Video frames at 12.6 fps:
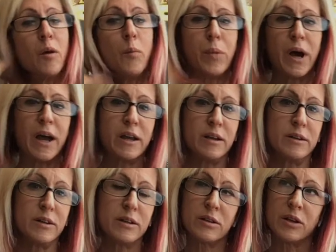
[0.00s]
But,
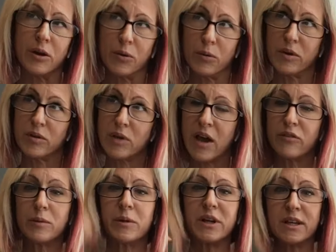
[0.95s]
you know,
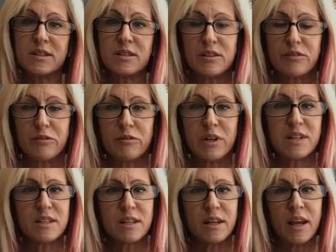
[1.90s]
everybody has a different
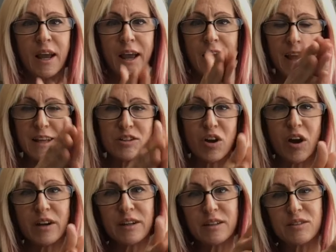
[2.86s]
reason. And
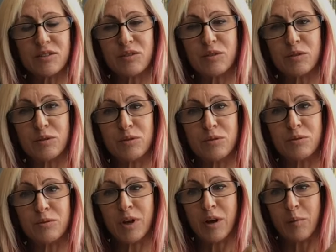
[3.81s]
talking
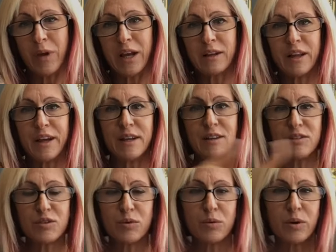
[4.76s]
to my clients
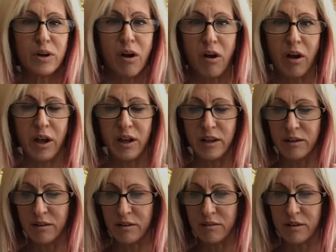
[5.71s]
who were
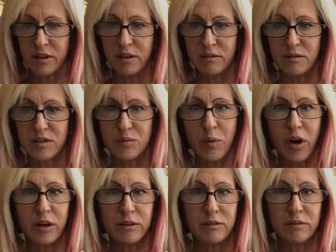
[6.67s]
on the
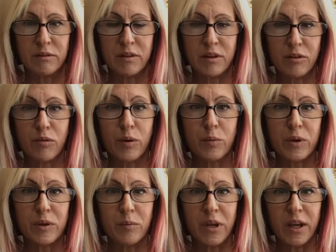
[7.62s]
Spartan group
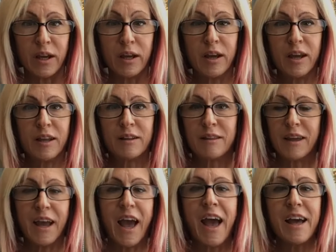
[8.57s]
with me,
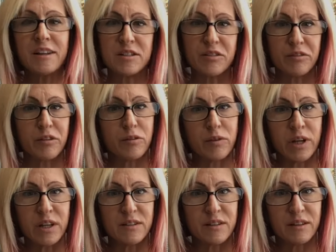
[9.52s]
they had different
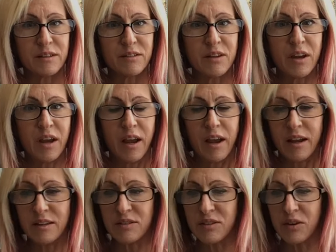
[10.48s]
reasons.
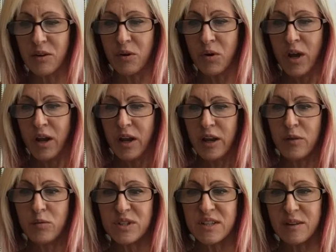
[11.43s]
And so it
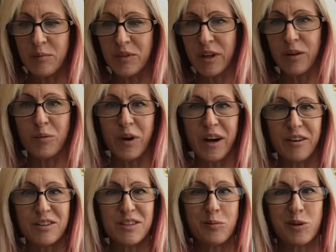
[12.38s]
was something
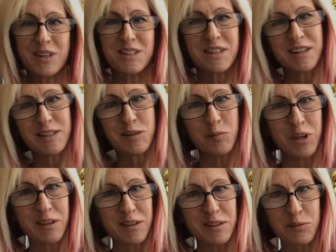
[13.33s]
where somebody said to
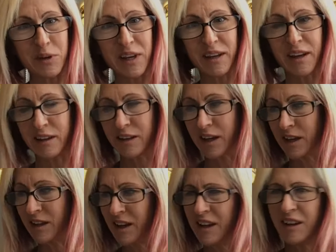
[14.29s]
me this weekend, like,
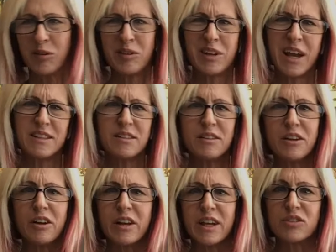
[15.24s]
well, that's a
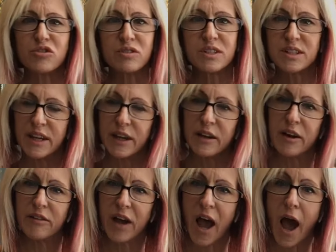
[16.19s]
little interesting
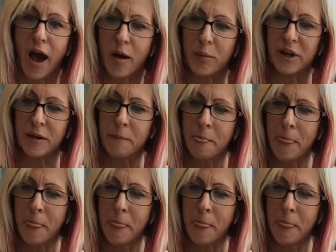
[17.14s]
of a habit.